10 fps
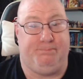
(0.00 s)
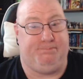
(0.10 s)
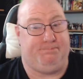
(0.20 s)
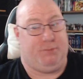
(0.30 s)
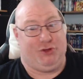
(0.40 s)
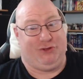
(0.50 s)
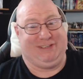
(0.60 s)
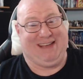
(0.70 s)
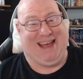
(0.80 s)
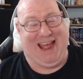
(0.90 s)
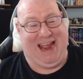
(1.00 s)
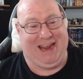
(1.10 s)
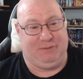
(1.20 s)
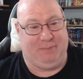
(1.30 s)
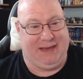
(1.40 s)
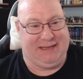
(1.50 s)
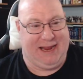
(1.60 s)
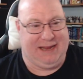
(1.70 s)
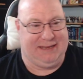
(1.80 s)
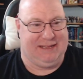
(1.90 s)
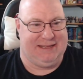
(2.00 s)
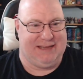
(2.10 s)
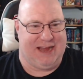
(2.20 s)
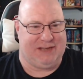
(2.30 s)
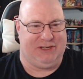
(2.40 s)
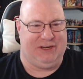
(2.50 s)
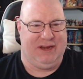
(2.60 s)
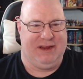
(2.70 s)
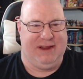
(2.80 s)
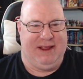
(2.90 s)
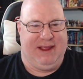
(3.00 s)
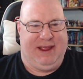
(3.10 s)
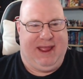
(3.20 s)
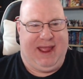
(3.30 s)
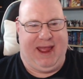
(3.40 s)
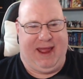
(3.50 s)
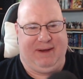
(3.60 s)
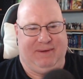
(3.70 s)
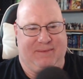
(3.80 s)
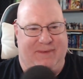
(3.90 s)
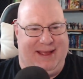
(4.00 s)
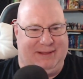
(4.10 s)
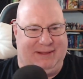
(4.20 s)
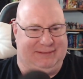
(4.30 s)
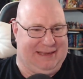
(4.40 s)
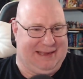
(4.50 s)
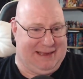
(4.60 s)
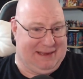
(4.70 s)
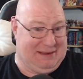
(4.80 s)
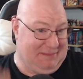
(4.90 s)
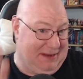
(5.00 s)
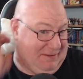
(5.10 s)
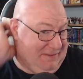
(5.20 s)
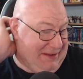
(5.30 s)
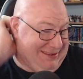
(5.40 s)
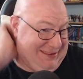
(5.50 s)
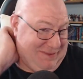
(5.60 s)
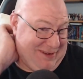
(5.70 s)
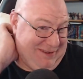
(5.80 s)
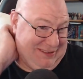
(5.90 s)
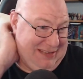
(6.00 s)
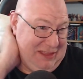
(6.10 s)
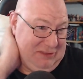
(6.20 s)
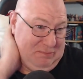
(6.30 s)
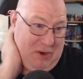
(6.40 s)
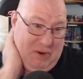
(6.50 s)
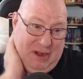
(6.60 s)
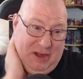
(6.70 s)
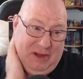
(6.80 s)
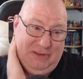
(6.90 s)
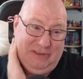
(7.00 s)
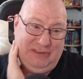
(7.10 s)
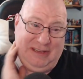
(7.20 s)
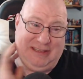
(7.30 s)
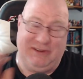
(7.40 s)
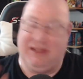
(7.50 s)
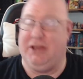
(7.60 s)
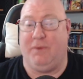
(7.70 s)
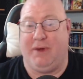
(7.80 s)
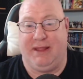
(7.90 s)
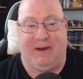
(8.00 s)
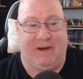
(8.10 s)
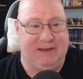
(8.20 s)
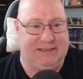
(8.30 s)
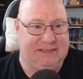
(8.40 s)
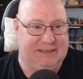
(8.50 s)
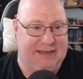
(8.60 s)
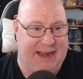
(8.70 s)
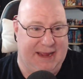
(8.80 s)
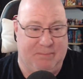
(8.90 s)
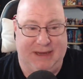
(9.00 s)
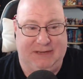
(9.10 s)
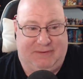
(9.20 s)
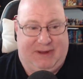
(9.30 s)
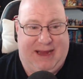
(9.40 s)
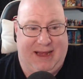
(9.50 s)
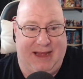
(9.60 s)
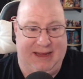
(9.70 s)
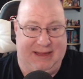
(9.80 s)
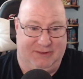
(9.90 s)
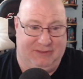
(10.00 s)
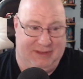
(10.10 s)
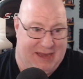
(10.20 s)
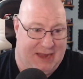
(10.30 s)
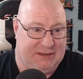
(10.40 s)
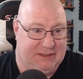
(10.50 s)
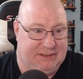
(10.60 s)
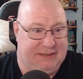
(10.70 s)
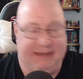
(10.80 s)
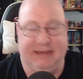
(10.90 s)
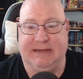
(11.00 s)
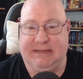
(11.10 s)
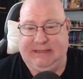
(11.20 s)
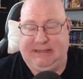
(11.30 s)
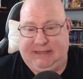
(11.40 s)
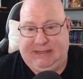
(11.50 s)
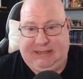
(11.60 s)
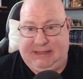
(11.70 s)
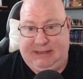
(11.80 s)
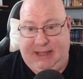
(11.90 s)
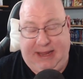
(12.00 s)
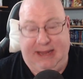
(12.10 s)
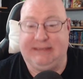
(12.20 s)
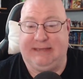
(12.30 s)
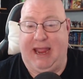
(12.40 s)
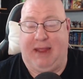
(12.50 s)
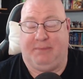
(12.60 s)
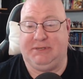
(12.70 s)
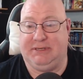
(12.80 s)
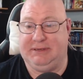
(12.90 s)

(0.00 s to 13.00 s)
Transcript: Bullseye is being taken to the doctor. And, he reveals that one of his teeth's broken and uses it to kill one of the guards and breaks free and then kills the doctor, and he escapes.